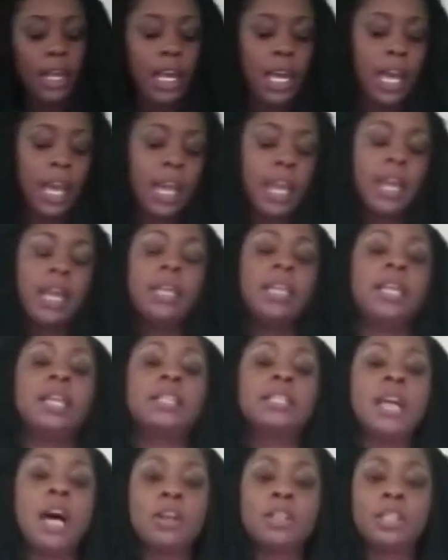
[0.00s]
And
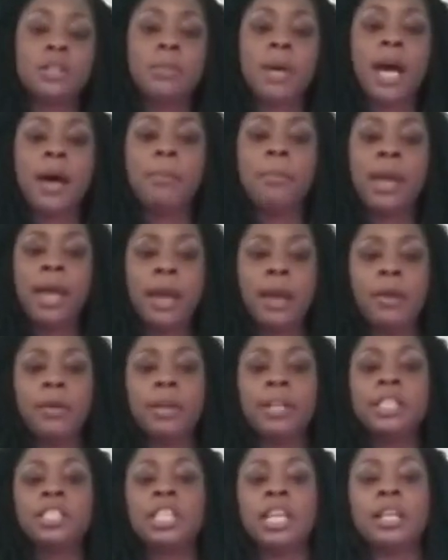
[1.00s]
it talks about
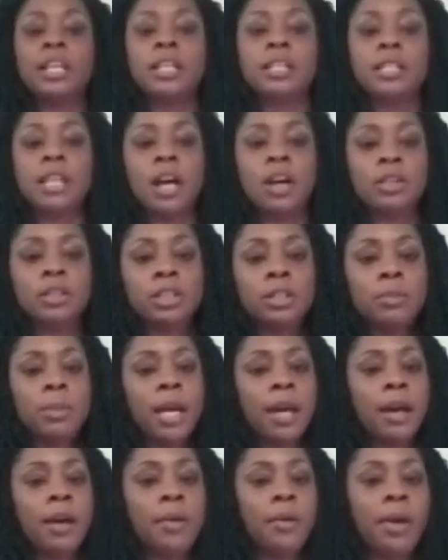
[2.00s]
marriage, and it talks
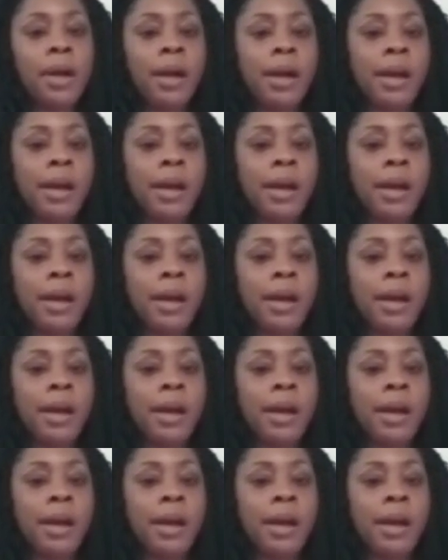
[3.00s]
about